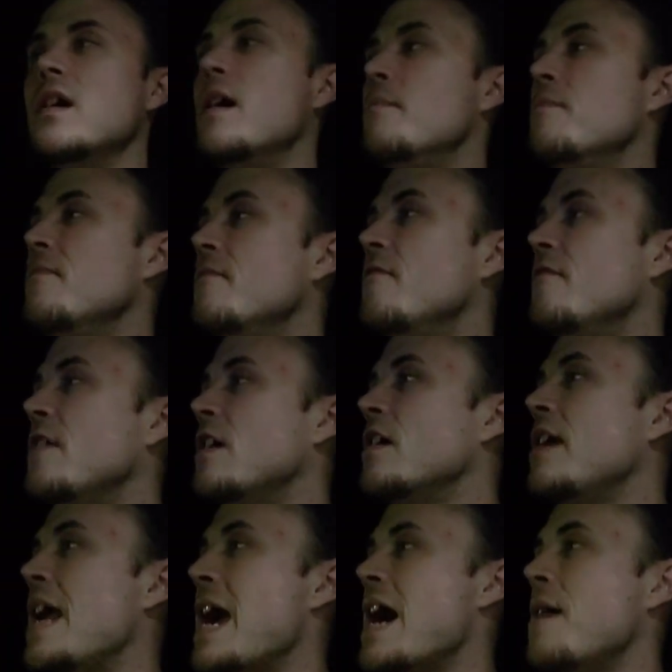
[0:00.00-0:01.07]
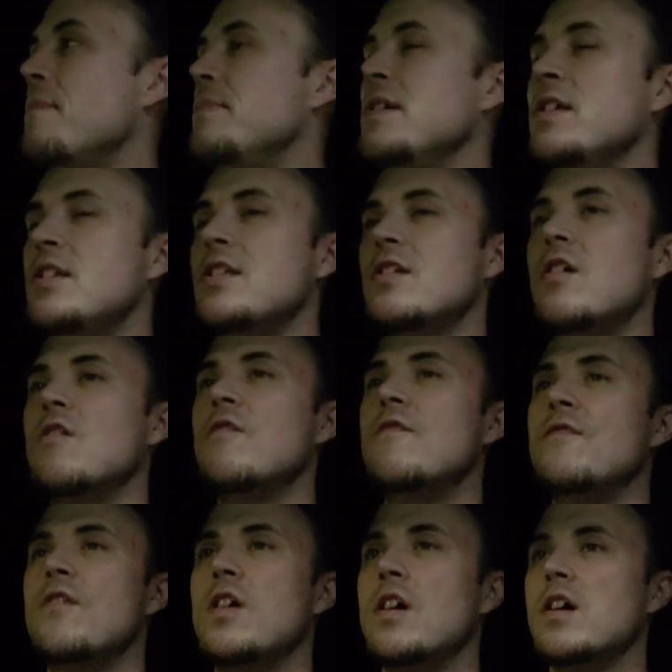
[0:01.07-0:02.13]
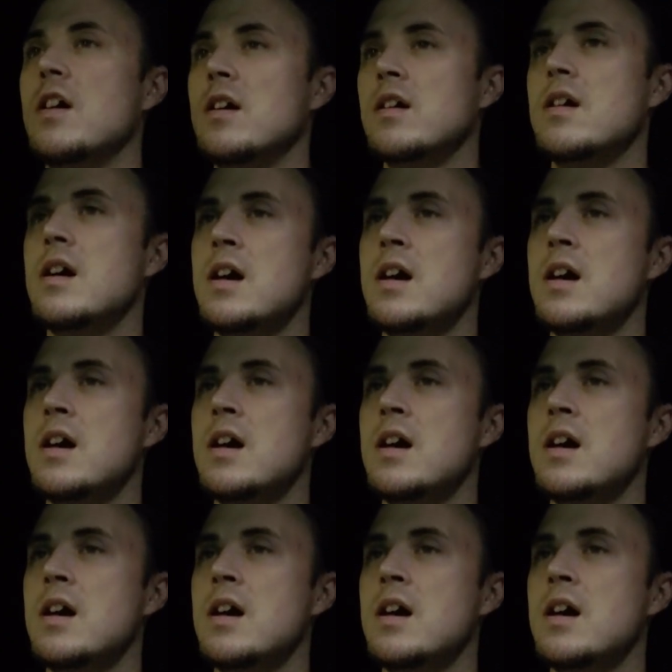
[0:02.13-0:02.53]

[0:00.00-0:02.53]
I'm very happy so far.